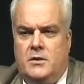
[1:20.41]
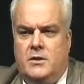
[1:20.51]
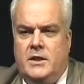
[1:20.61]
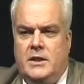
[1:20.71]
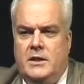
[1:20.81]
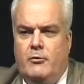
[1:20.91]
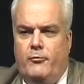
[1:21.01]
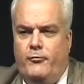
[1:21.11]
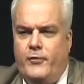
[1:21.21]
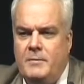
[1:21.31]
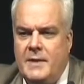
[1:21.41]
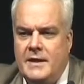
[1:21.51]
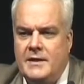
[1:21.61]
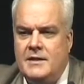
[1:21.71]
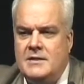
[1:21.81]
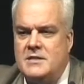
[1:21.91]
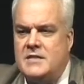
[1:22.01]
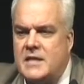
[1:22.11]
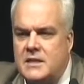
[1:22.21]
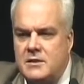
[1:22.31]
the female
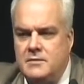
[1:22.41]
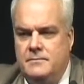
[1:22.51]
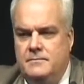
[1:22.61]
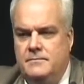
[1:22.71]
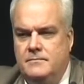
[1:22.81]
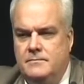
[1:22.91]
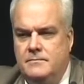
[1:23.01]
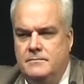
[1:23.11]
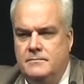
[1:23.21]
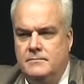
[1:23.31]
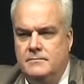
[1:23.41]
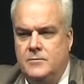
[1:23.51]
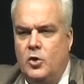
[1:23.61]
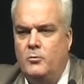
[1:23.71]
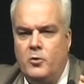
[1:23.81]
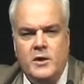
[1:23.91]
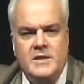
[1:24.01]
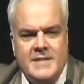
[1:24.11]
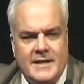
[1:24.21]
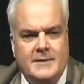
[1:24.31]
cycle, hormonal
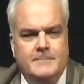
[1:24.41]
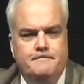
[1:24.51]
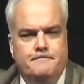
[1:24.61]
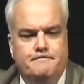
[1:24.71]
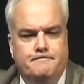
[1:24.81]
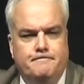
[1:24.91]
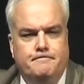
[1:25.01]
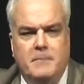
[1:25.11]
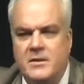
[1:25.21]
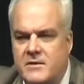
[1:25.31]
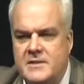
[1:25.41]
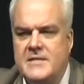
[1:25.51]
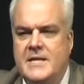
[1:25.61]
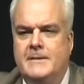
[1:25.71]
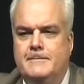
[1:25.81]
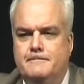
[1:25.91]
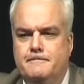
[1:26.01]
cycle, monthly cycle.